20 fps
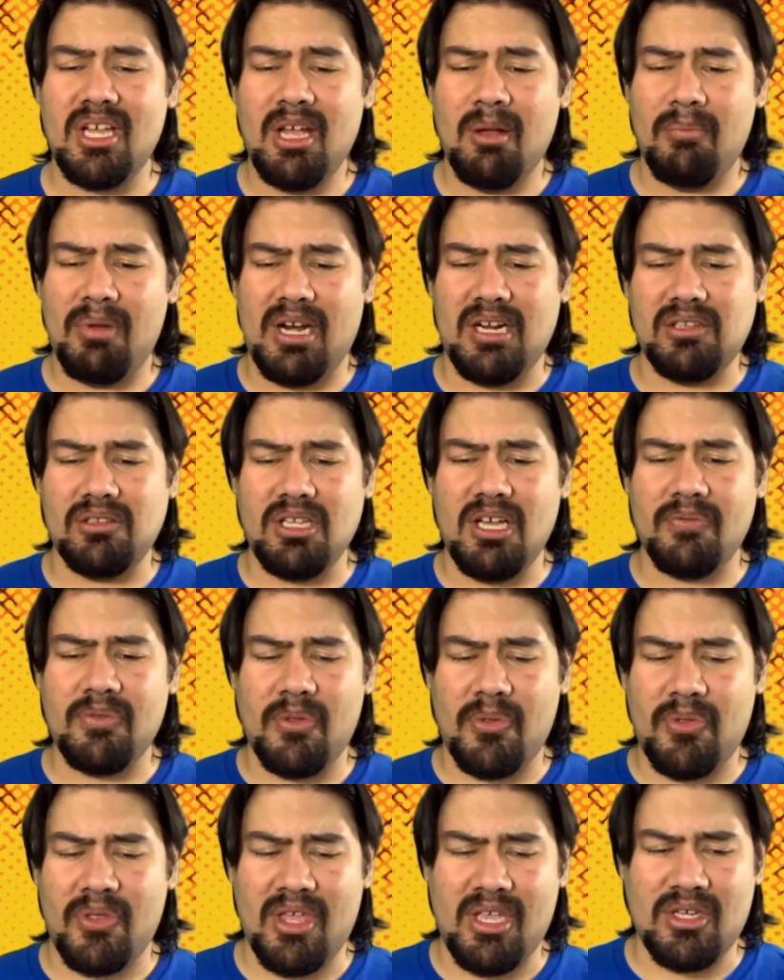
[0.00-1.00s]
But I love The
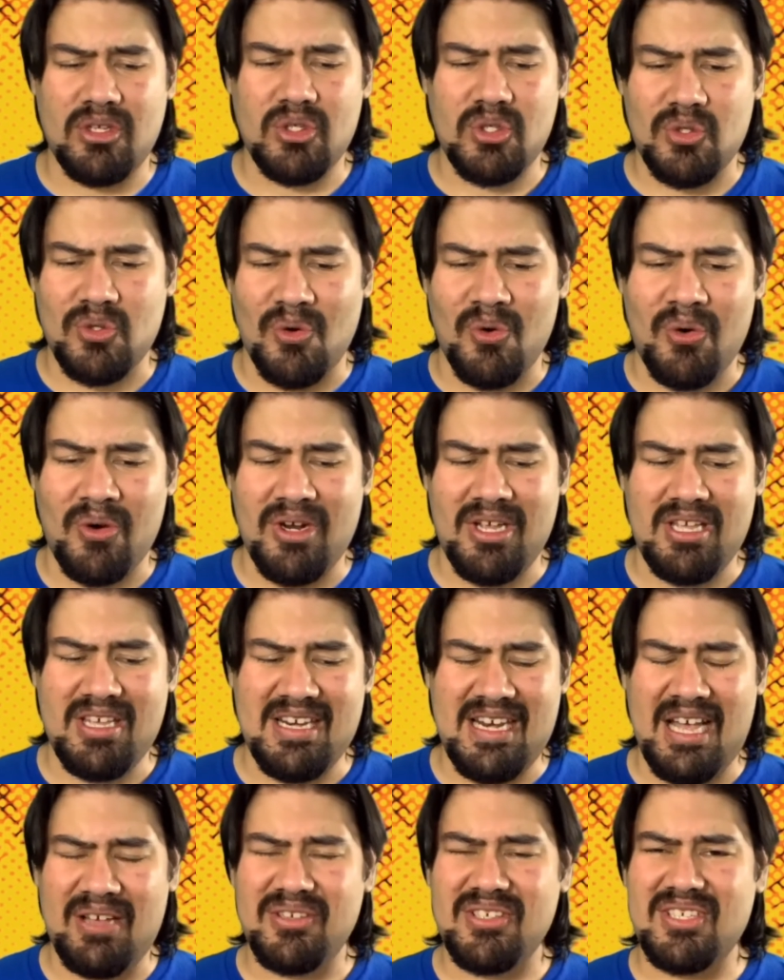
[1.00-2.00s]
Thing's story
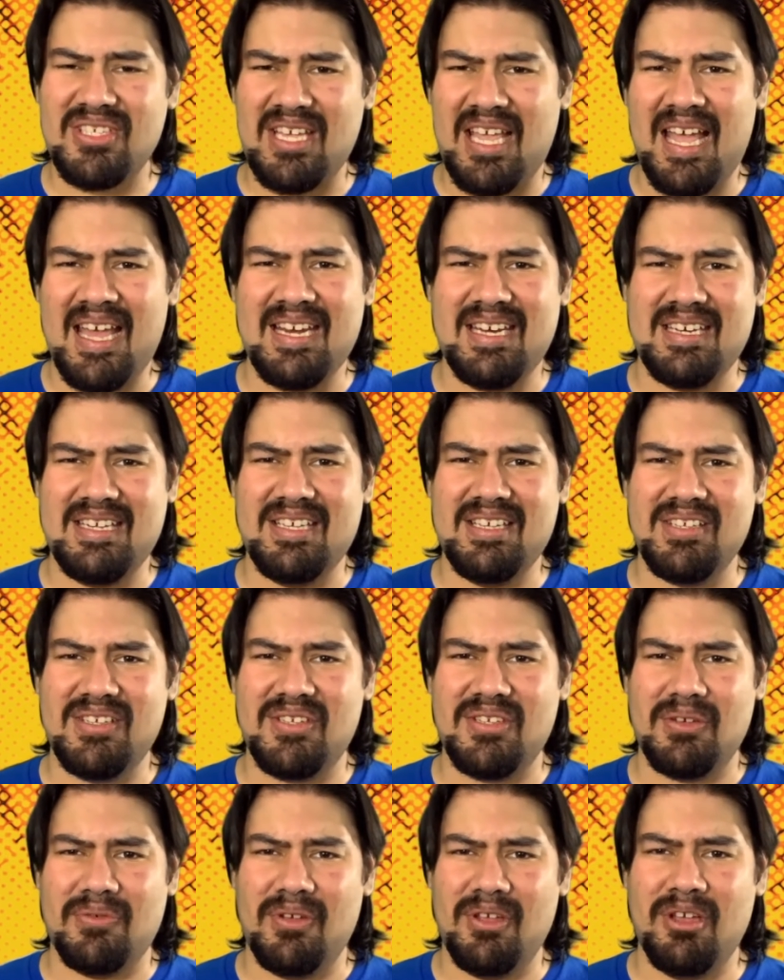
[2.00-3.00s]
and how sad it is
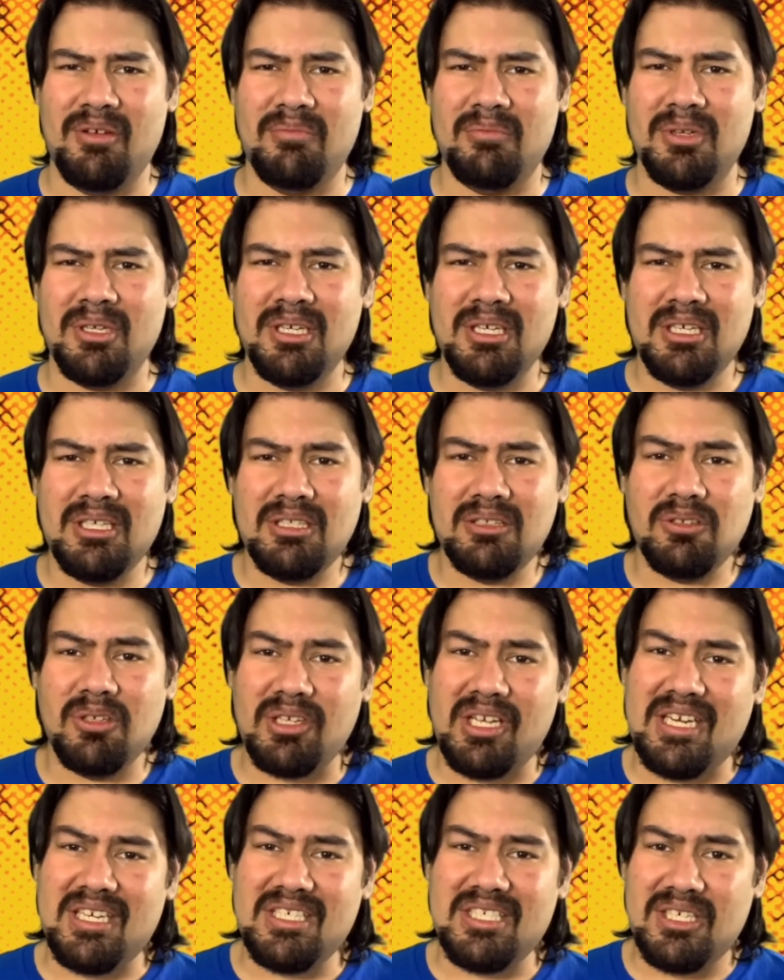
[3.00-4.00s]
of him
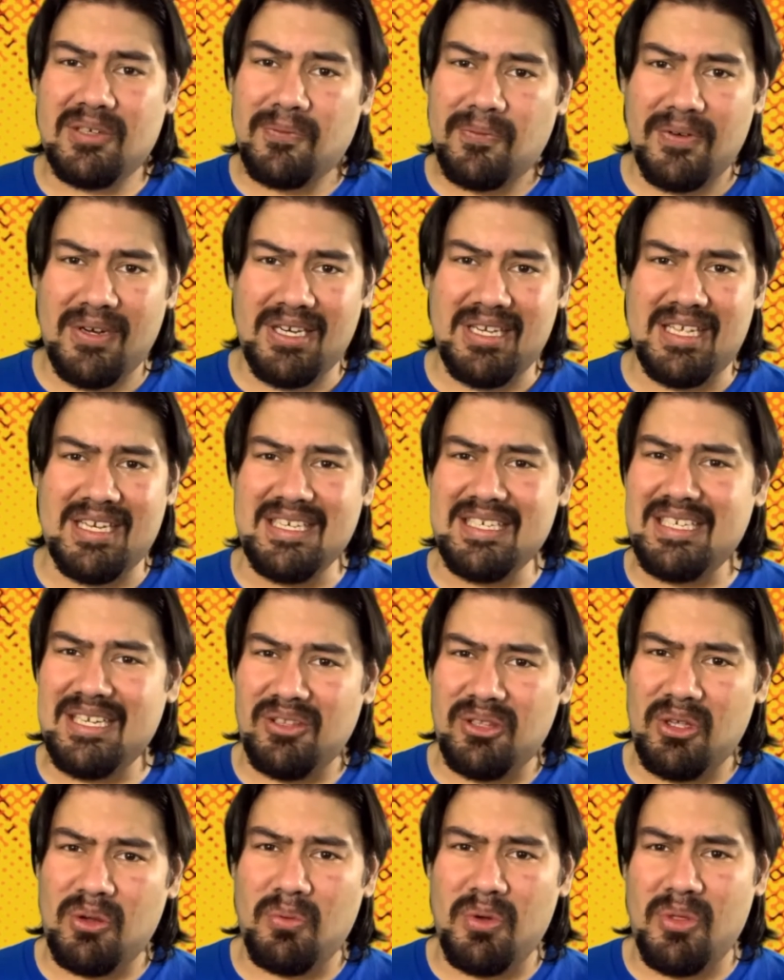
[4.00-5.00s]
looking different and
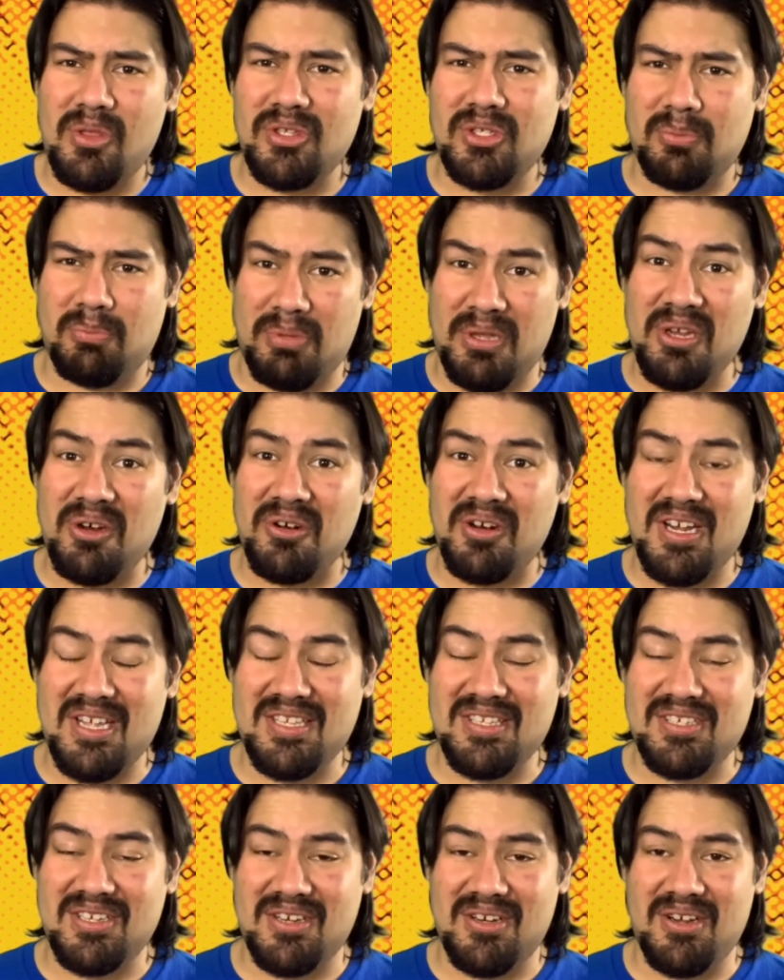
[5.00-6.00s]
dealing with his
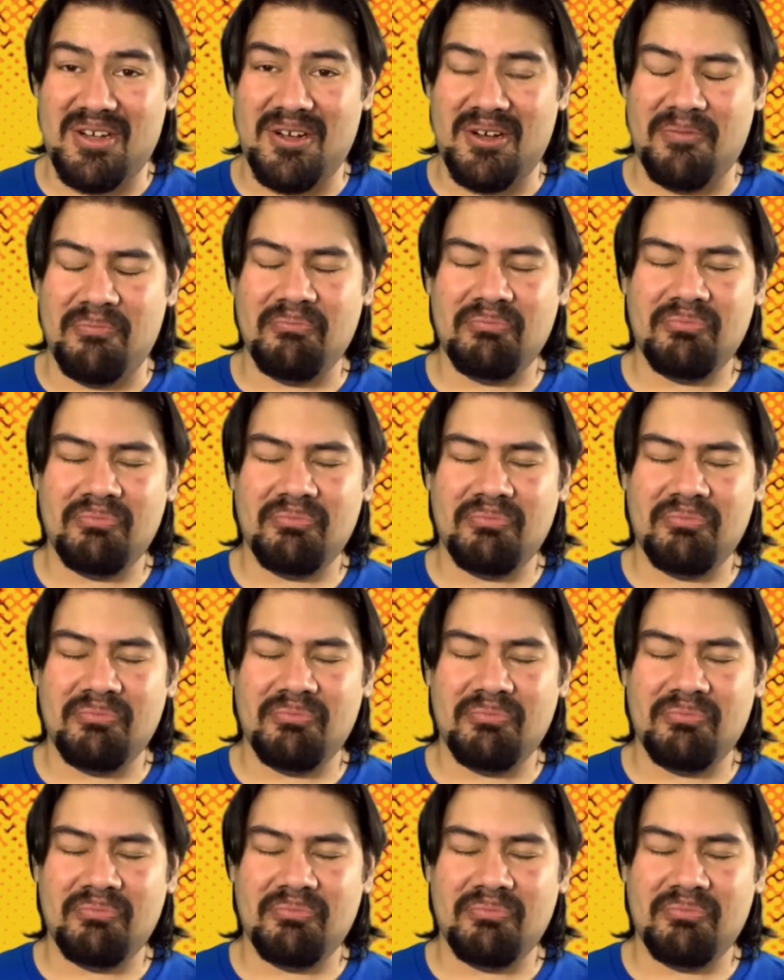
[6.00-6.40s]
appearance, you know.